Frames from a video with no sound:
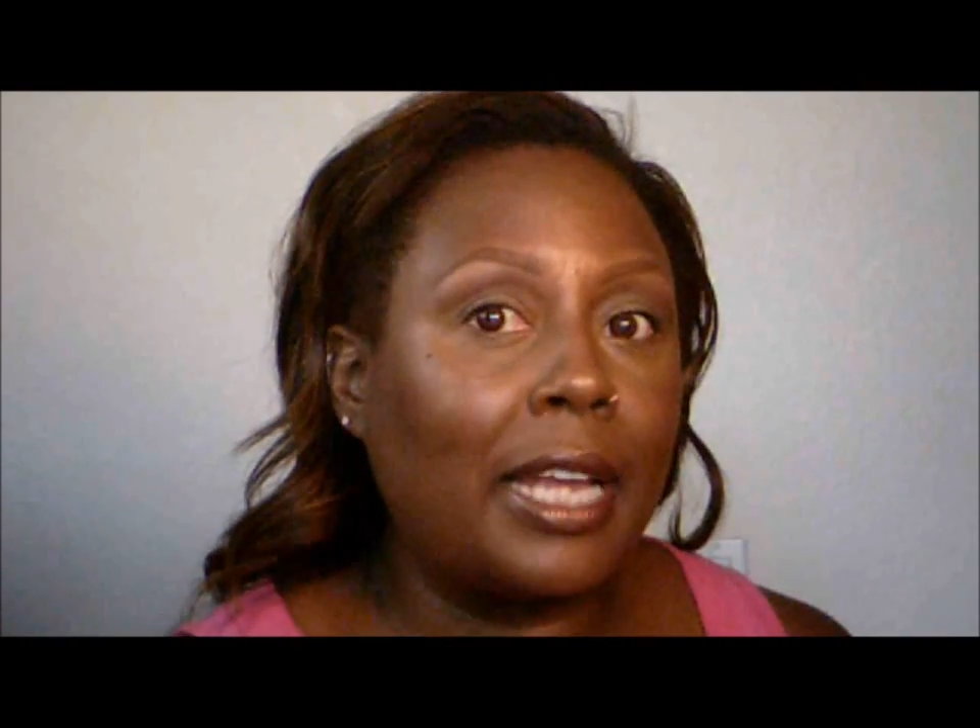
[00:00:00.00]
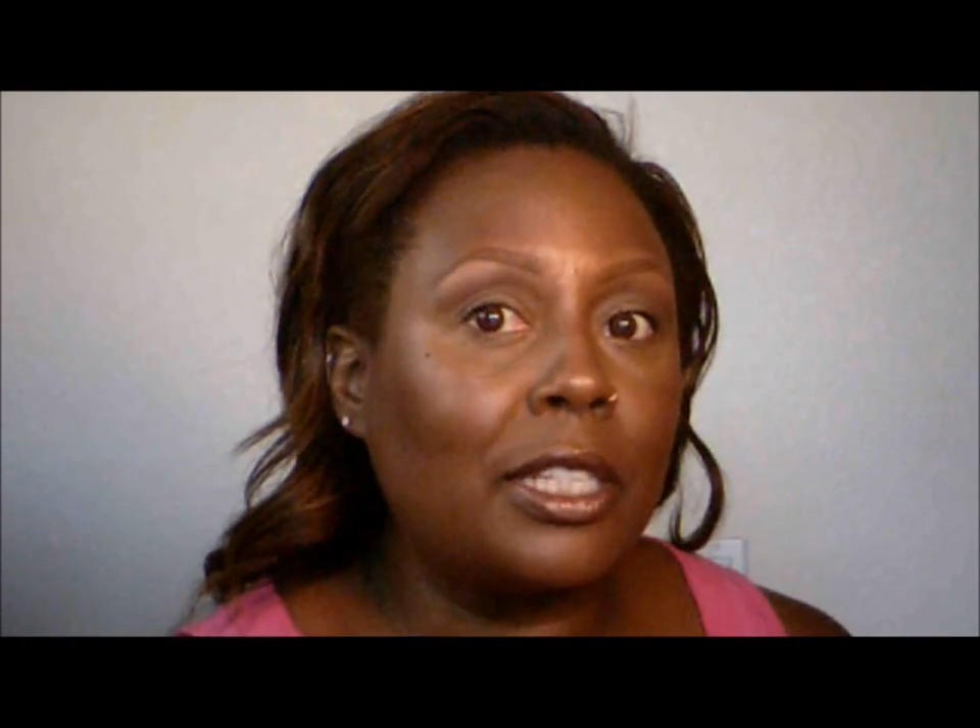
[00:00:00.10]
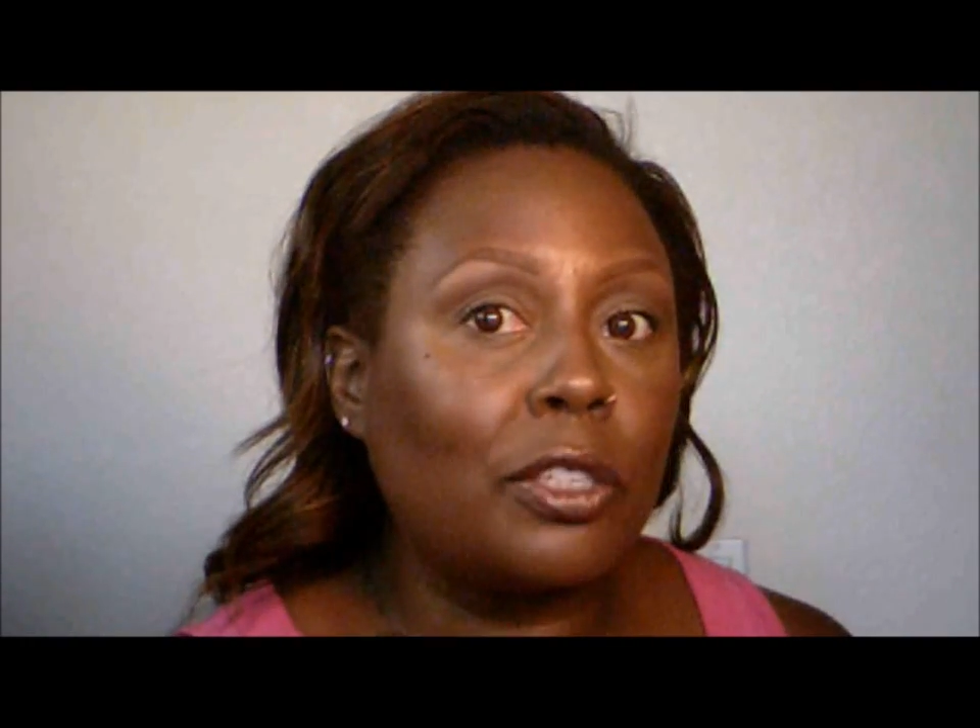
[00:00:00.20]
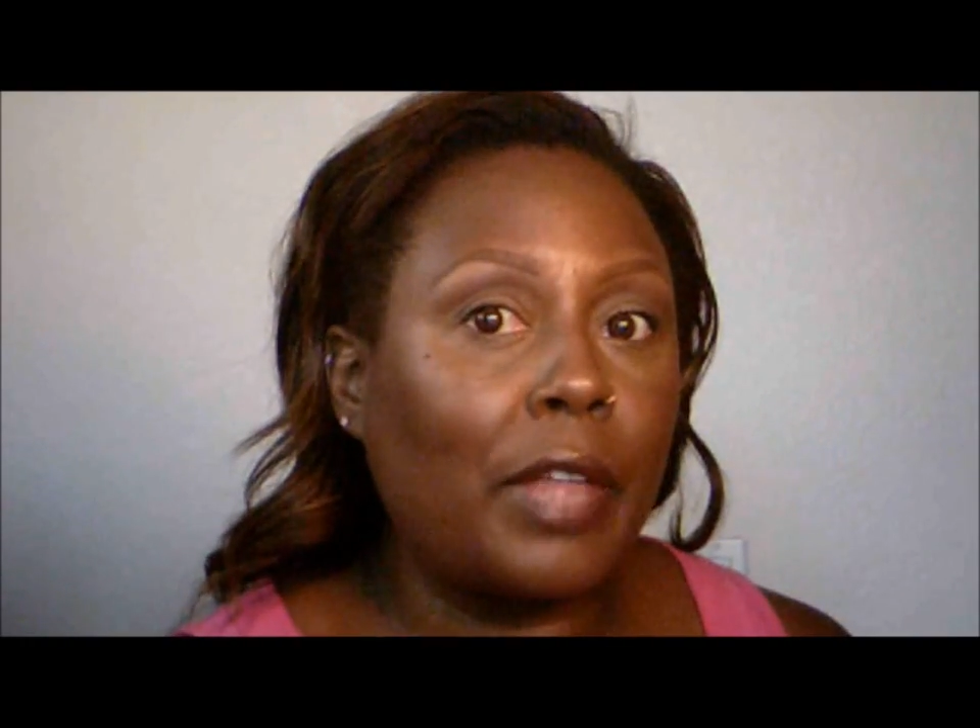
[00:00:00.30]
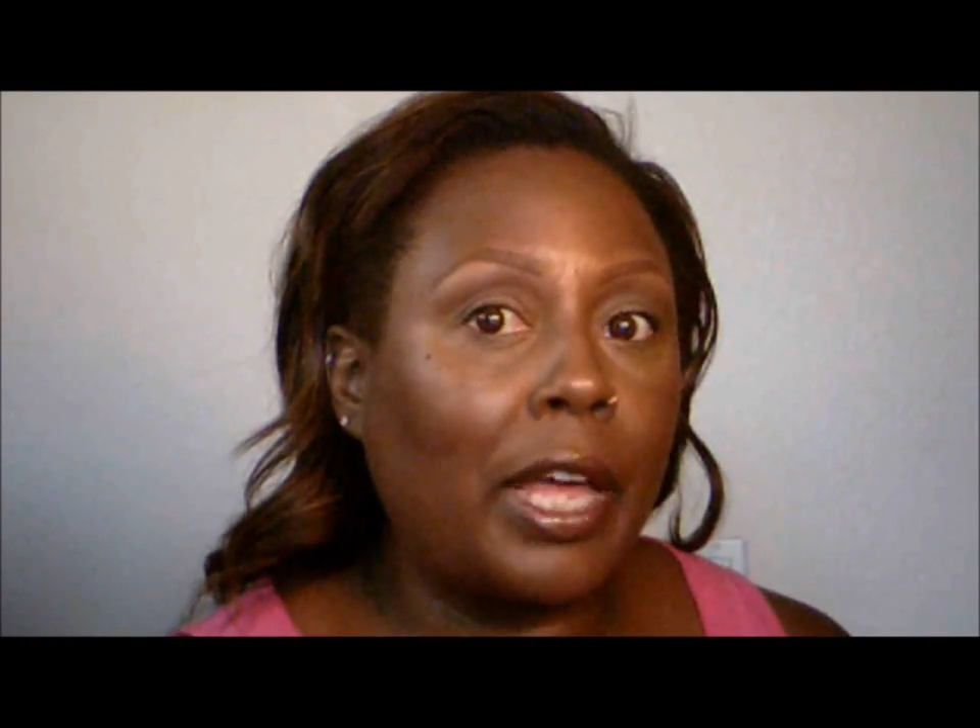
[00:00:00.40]
it
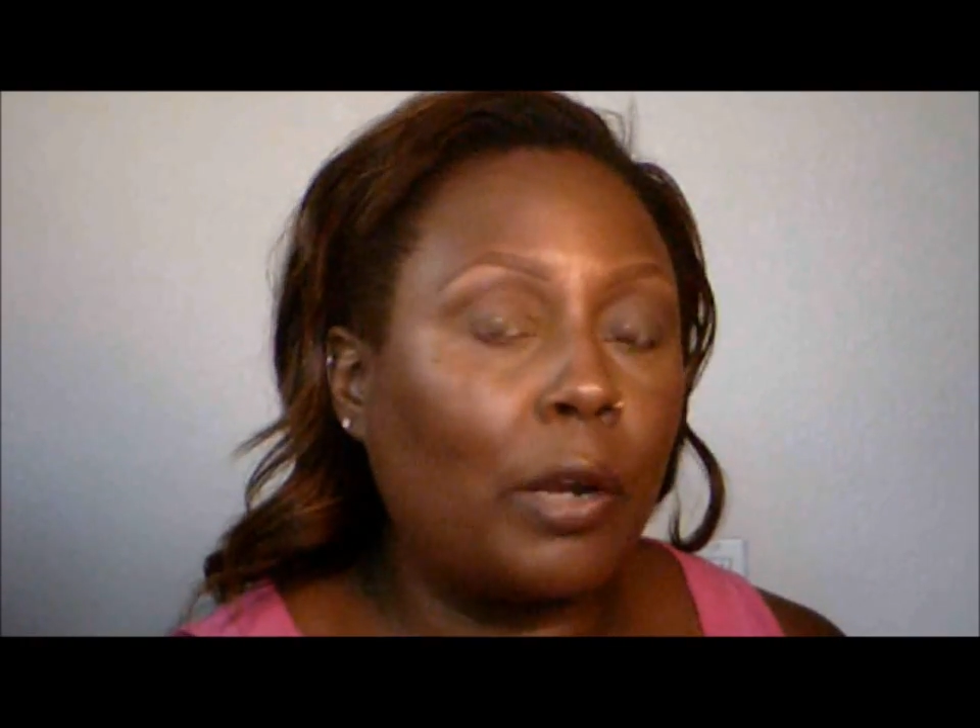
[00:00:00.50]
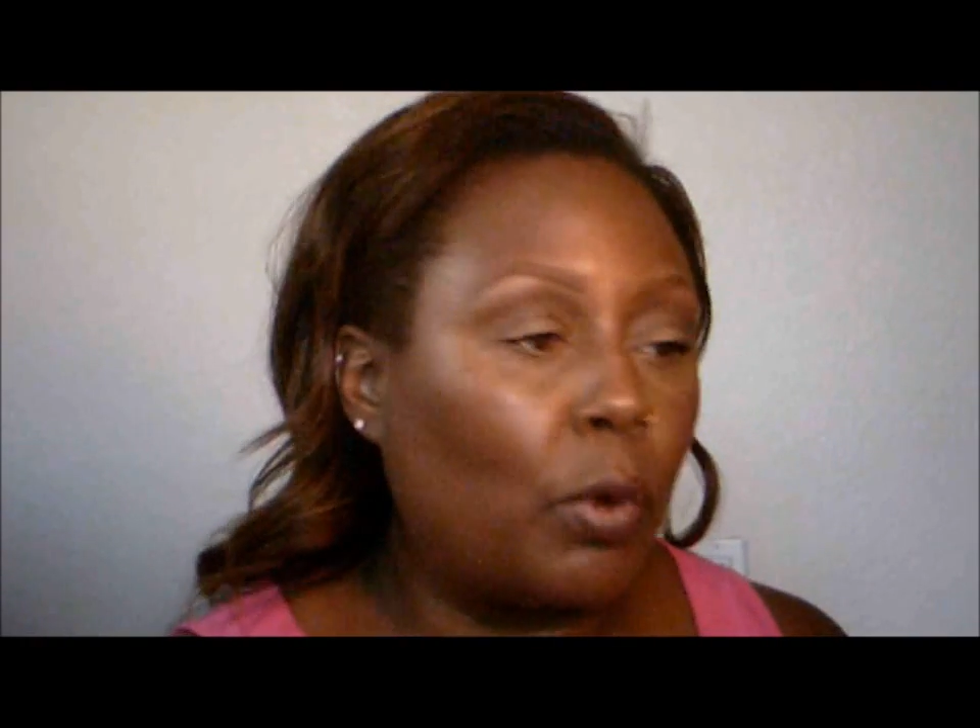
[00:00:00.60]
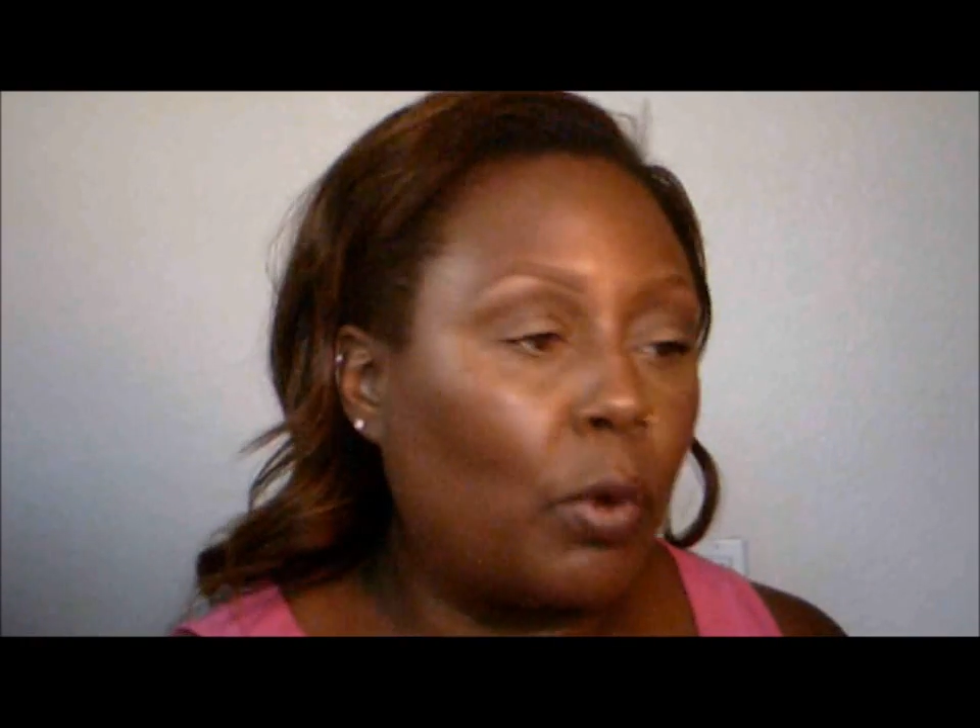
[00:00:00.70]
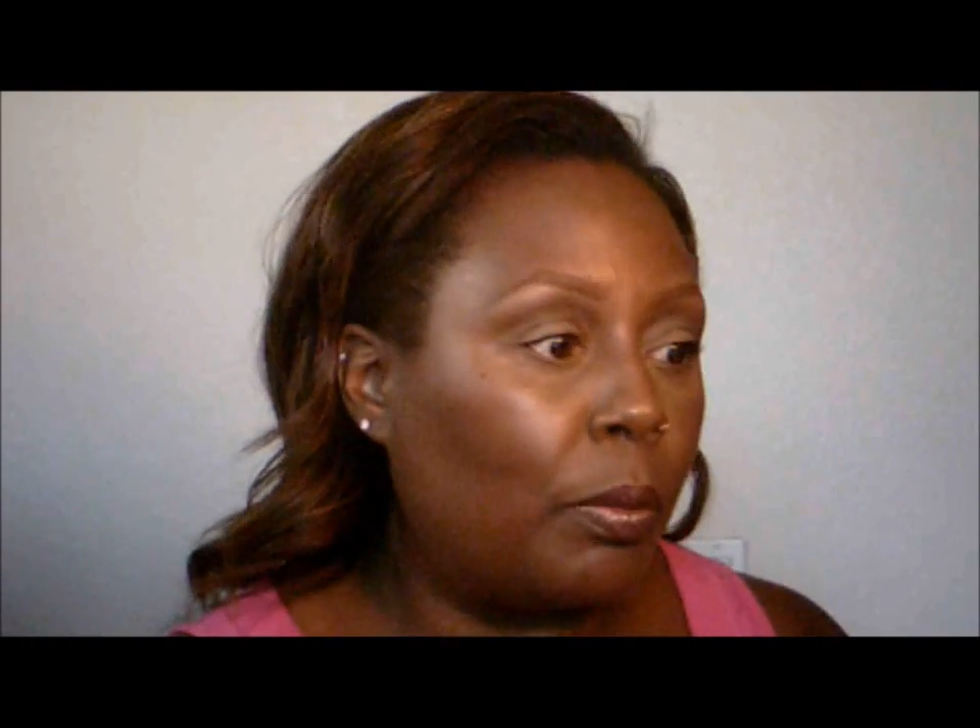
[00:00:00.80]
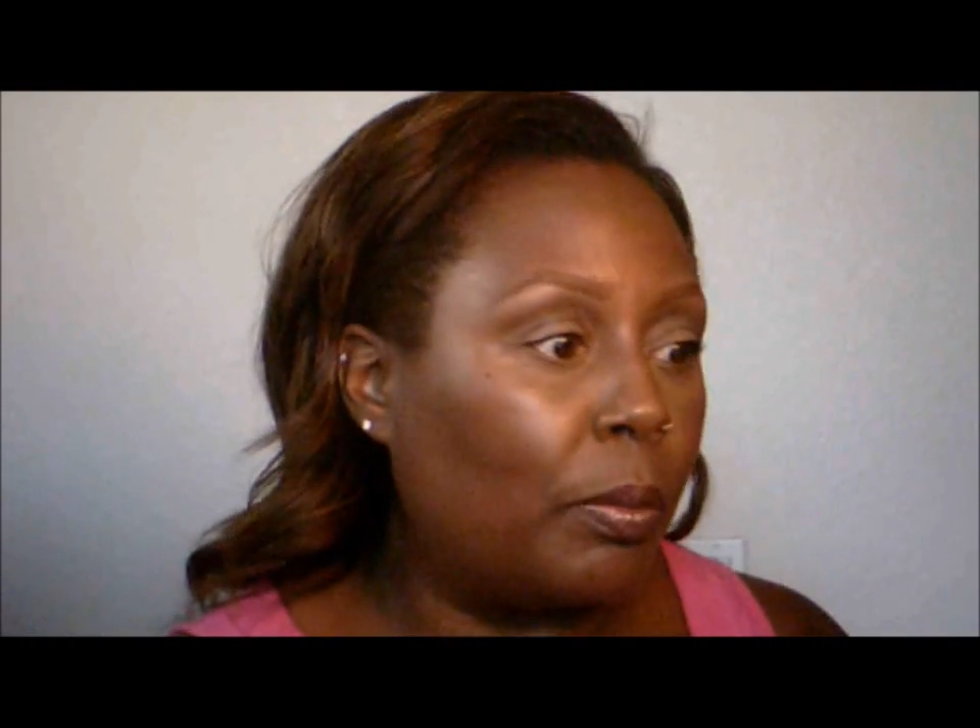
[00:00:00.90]
so that it
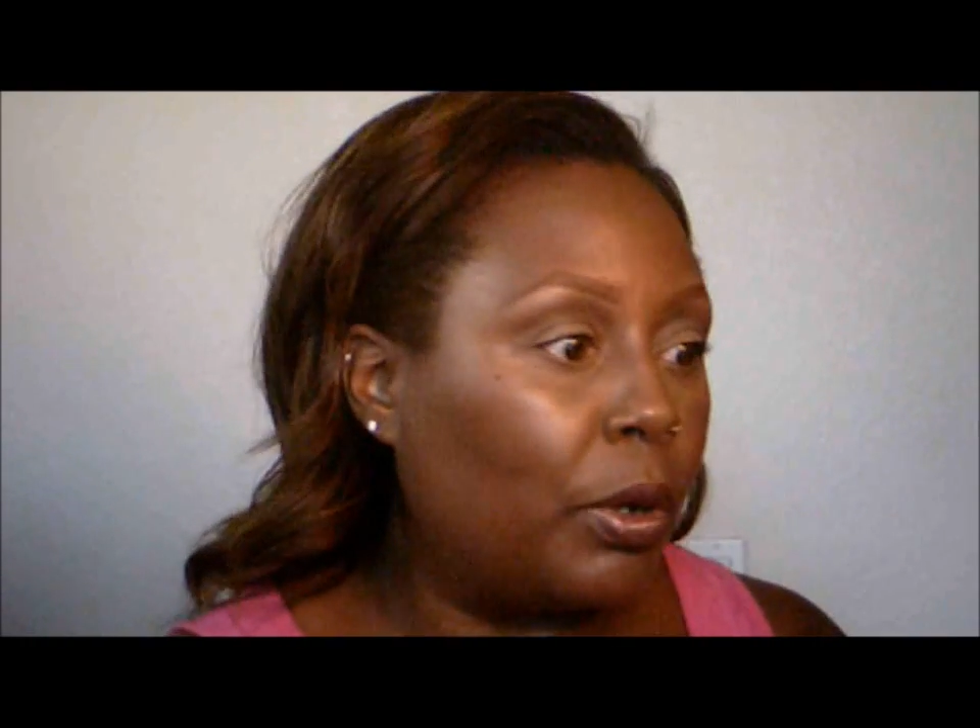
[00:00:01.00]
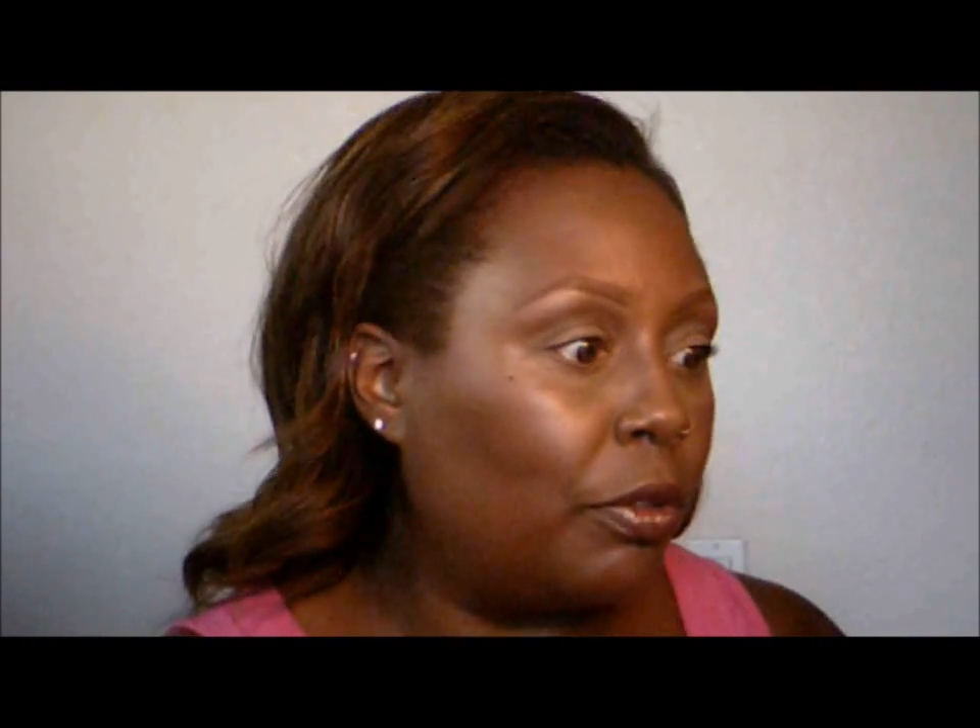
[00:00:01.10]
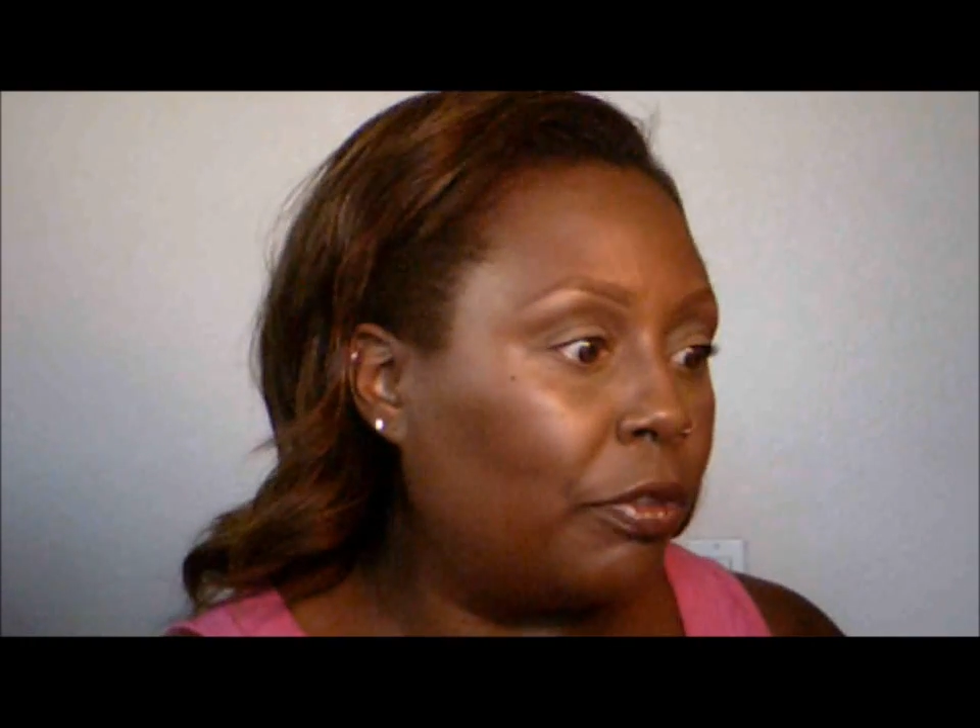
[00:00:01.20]
won't move.